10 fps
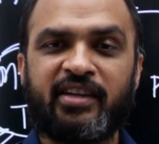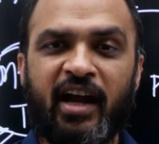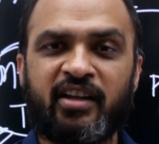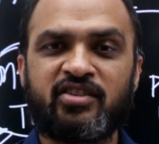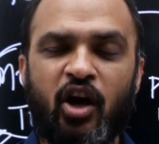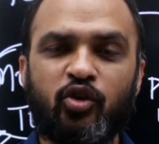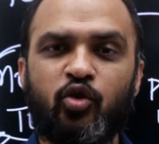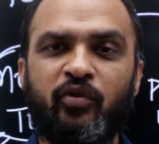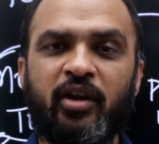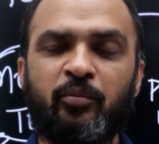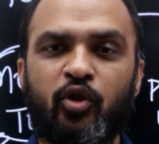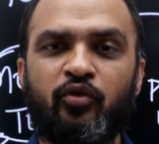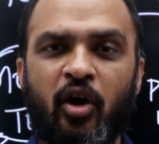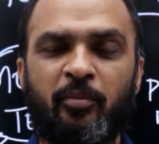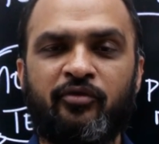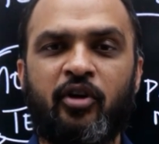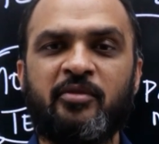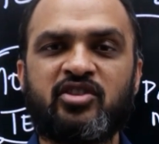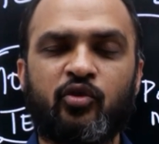That is how you will improve your performance.